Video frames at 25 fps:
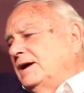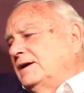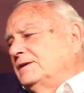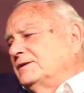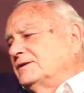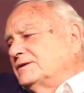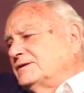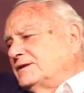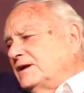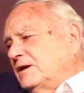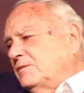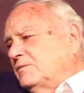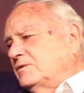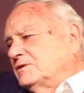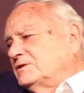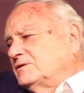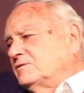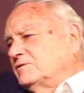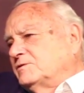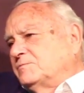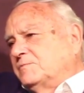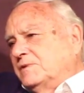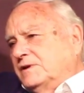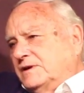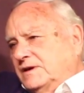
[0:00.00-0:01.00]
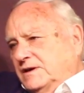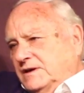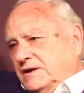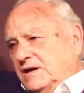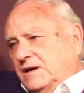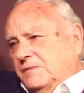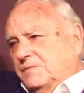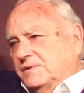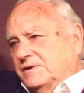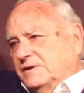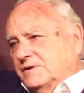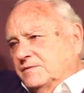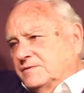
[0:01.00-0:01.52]
understand what she was picking
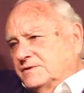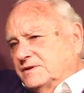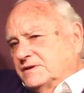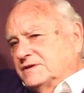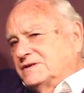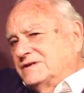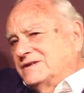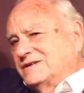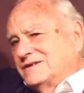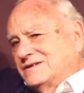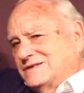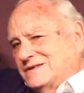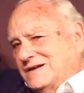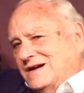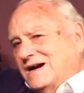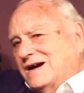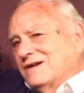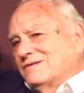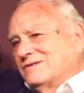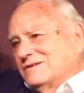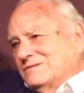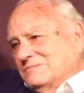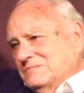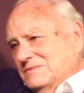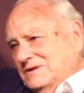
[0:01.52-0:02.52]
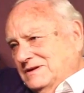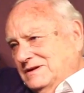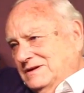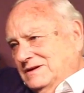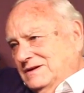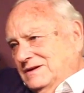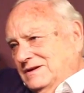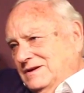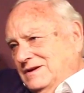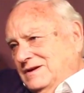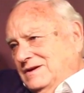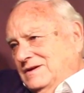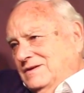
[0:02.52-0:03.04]
up, and it was this desire in
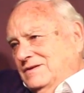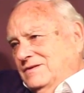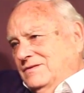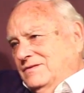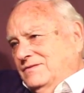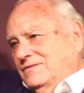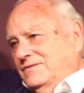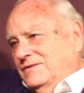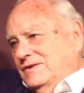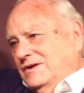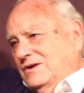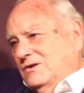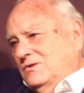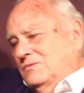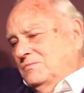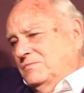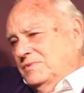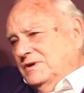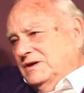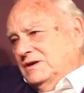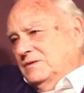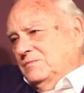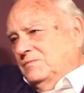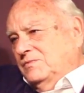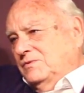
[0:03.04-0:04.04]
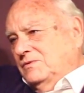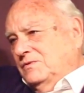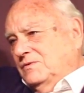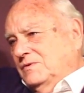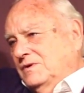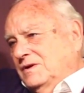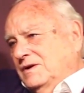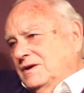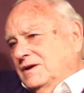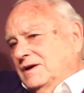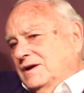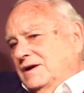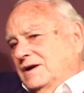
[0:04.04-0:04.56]
me to help
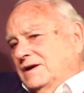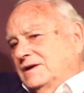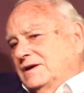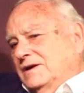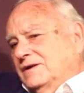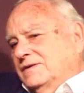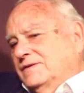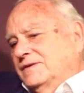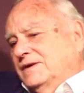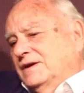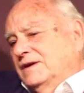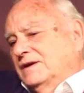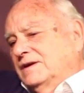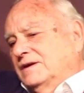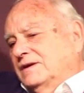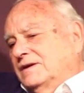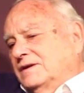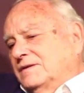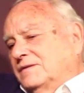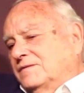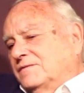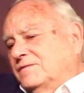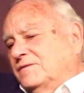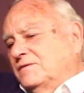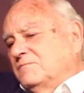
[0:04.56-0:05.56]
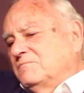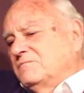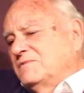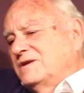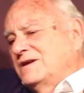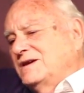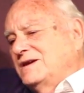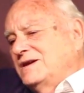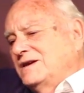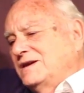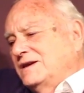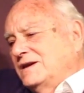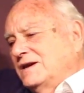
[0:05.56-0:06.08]
people. And I think for
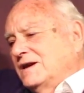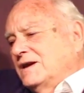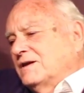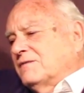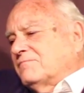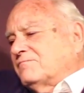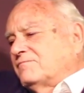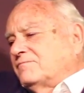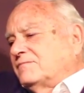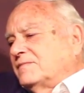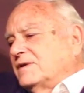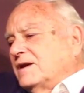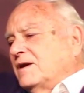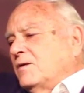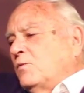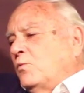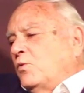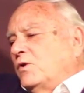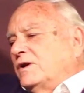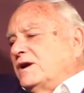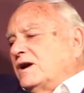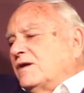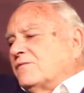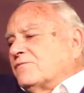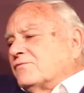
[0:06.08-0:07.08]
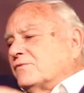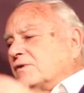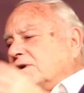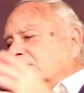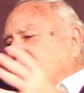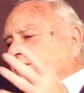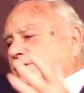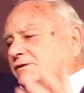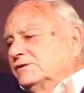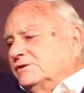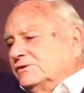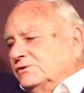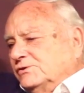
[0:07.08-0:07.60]
me, whatever
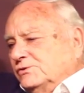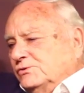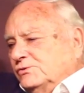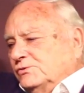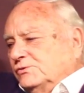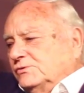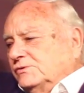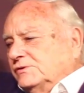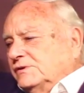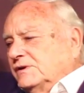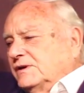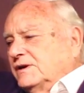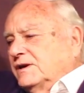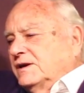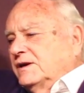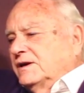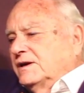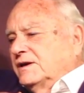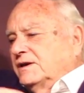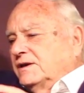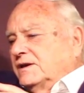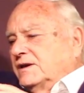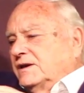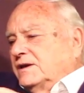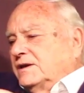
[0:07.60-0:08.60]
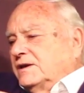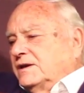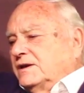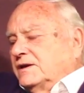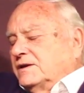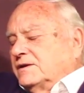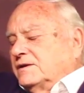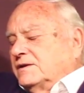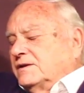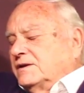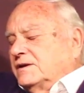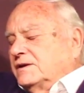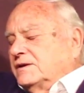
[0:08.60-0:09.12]
I do,
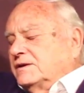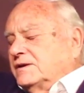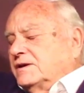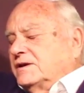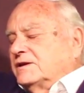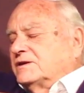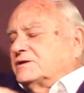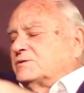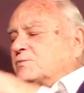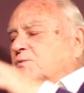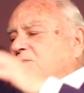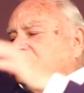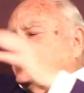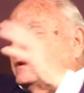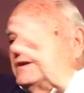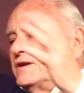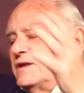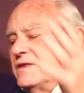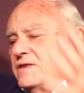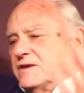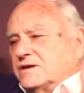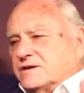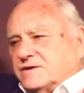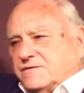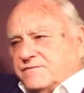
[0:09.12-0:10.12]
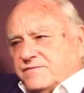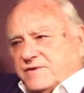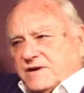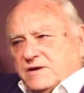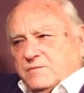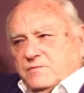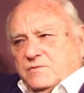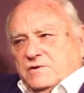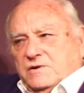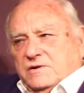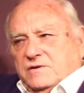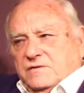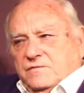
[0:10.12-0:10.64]
it's within this
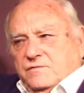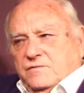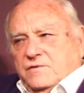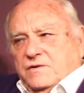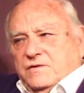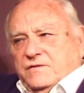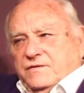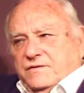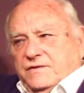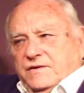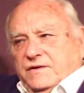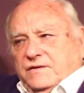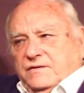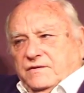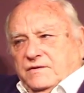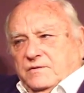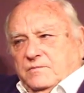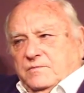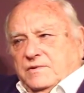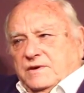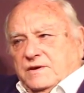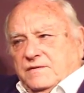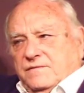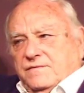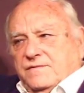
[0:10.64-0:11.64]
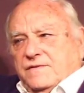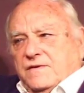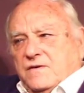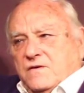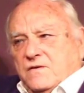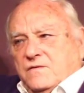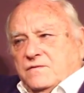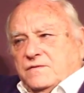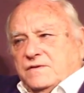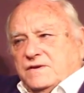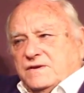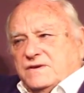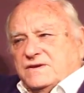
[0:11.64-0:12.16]
framework of wanting to be
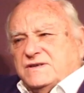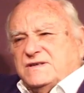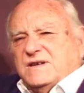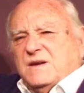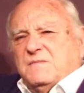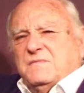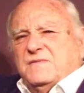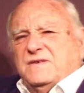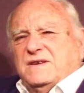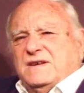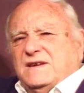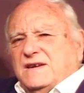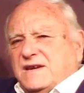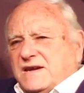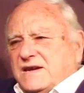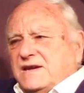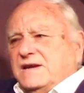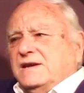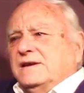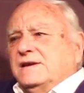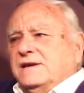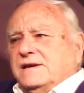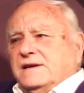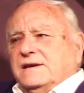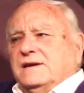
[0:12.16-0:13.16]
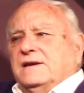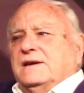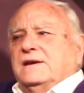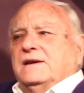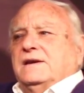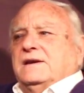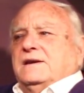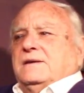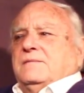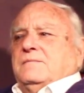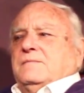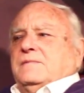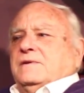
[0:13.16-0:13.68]
involved in something healing,
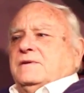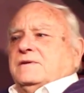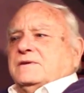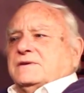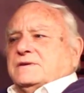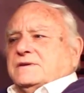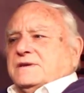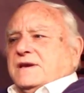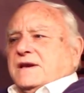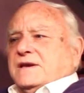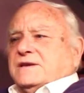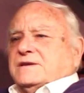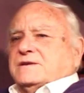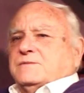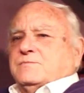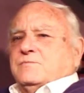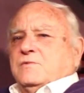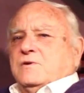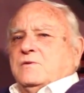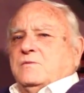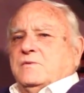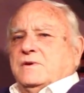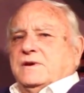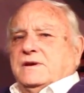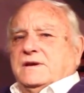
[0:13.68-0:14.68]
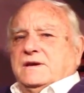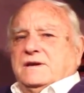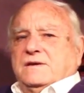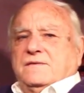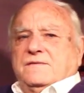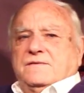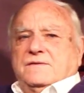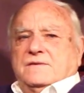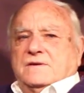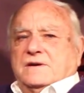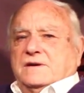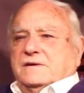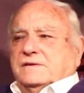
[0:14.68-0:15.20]
because that's what we're
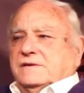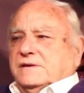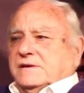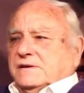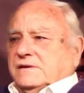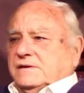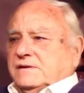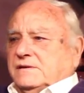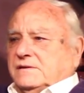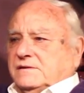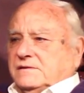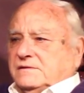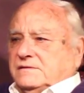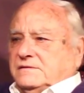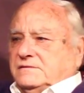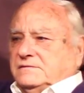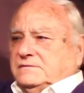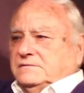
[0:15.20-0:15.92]
here for, I think.